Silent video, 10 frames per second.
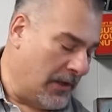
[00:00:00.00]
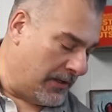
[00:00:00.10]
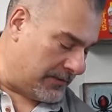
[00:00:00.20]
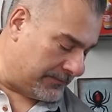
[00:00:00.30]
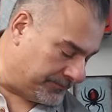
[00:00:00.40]

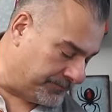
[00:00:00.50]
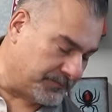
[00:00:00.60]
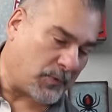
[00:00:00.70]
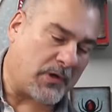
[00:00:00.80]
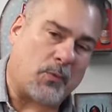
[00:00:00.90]

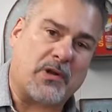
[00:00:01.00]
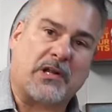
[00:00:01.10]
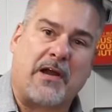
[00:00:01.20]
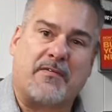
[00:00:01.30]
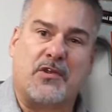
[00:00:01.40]
we're going to
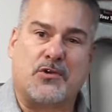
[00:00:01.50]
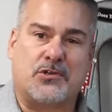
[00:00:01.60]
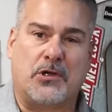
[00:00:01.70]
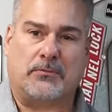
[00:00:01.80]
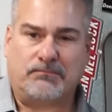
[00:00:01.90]
cover those
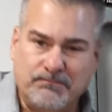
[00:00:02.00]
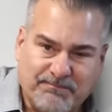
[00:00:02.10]
too.